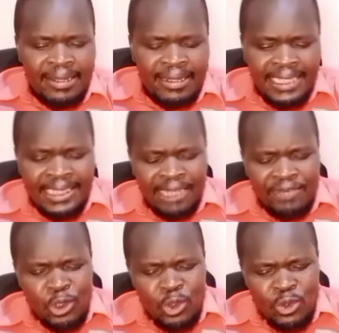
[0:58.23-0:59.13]
Let's
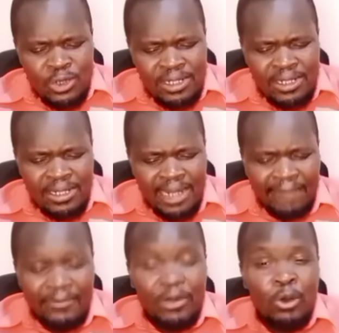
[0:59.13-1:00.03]
have a look
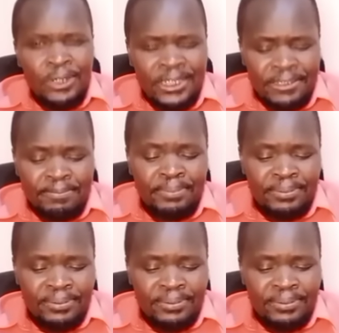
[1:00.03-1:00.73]
at the gossip